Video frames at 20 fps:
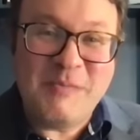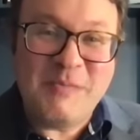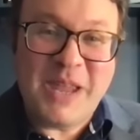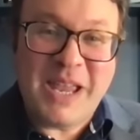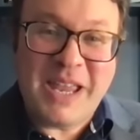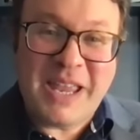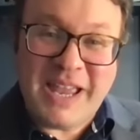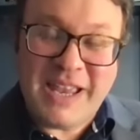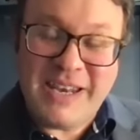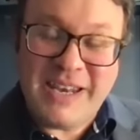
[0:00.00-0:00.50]

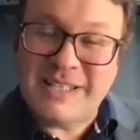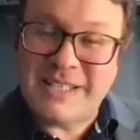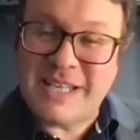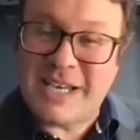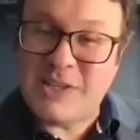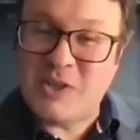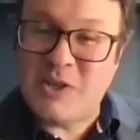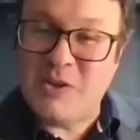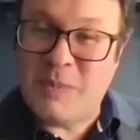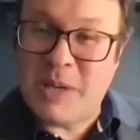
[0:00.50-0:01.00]
again,
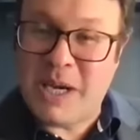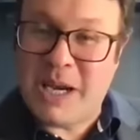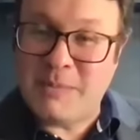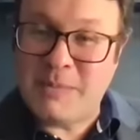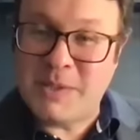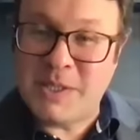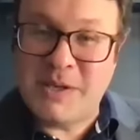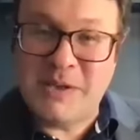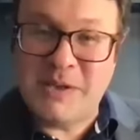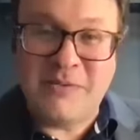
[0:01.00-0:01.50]
Natasha, you've been
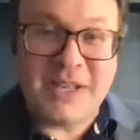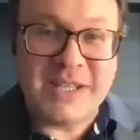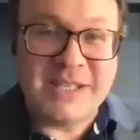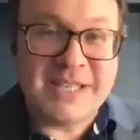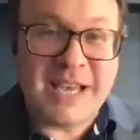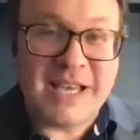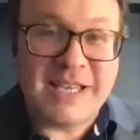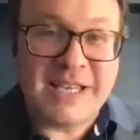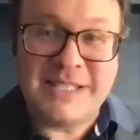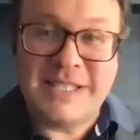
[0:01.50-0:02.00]
absolutely
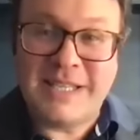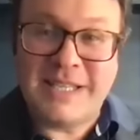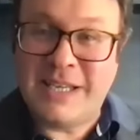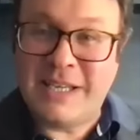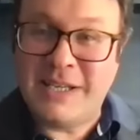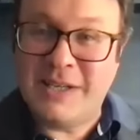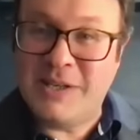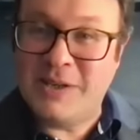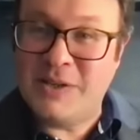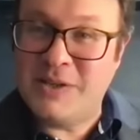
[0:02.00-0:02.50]

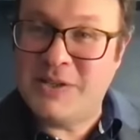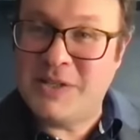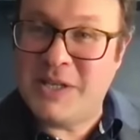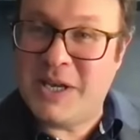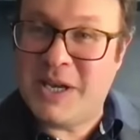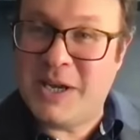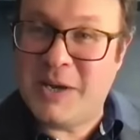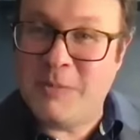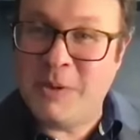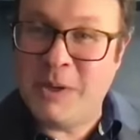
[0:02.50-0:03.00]
fantastic, and
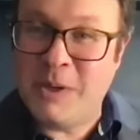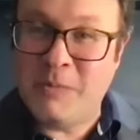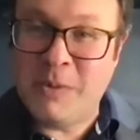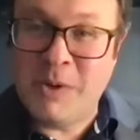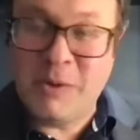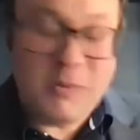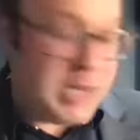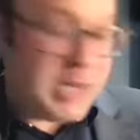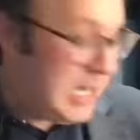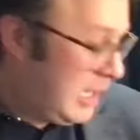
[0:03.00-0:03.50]
we
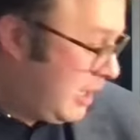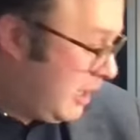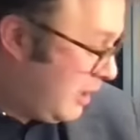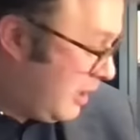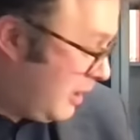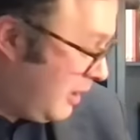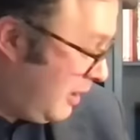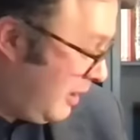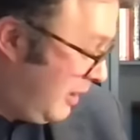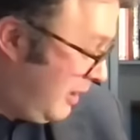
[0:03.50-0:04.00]
really
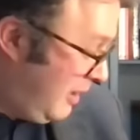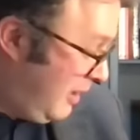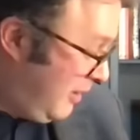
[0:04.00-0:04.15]
are